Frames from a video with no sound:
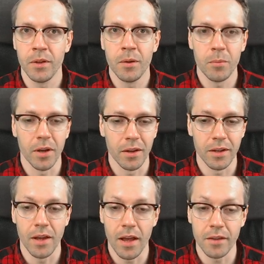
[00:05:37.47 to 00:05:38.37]
But
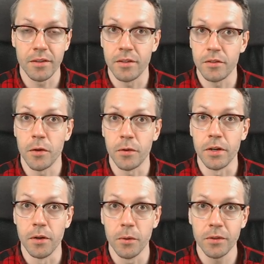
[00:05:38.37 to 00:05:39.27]
as the story
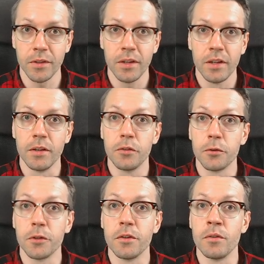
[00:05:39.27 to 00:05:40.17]
goes, a
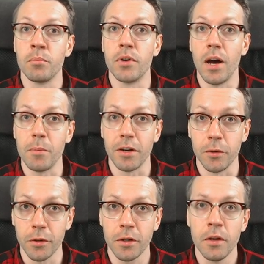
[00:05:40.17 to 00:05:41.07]
certain Brahma
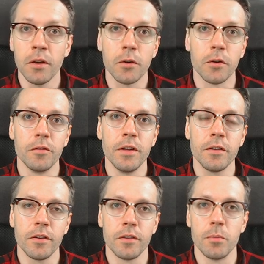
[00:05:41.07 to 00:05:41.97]
god
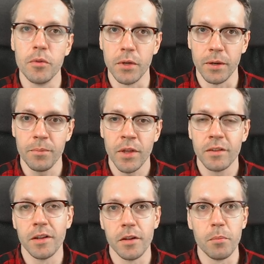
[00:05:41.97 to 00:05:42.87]
convinced the Buddha
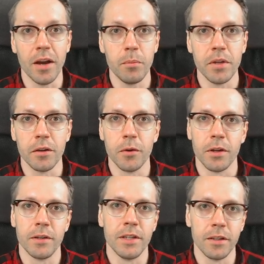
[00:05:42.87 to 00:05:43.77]
that it might be a good
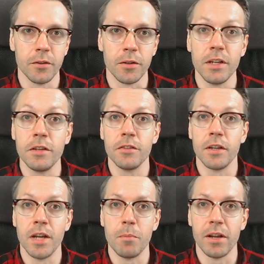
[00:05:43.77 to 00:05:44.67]
idea to teach the
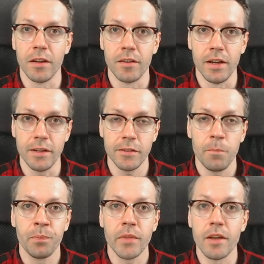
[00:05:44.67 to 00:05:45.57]
Dhamma nonetheless,
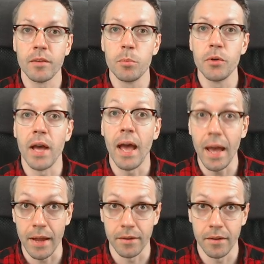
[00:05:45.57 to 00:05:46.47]
as the Buddha
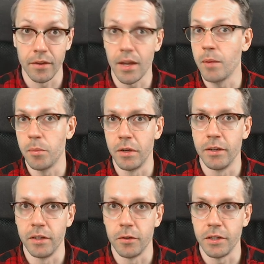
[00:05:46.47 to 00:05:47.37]
had the
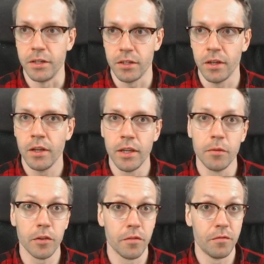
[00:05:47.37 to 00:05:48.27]
capability to teach. He
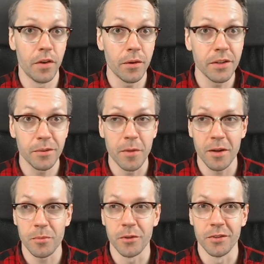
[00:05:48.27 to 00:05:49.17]
was a very
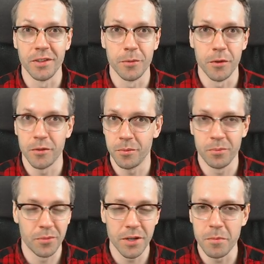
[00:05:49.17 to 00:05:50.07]
smart person. He was
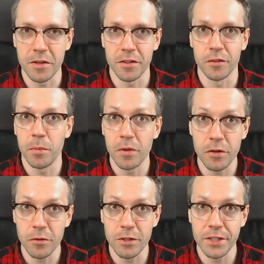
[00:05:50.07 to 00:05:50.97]
pretty much a
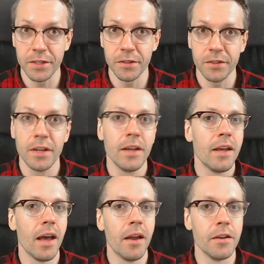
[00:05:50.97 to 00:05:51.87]
spiritual genius
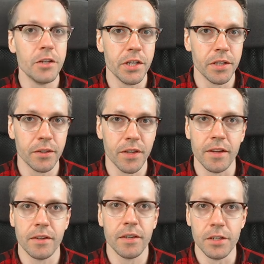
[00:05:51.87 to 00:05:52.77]
and a genius
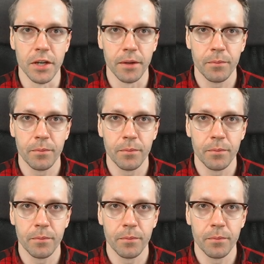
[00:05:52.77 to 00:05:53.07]
at teaching.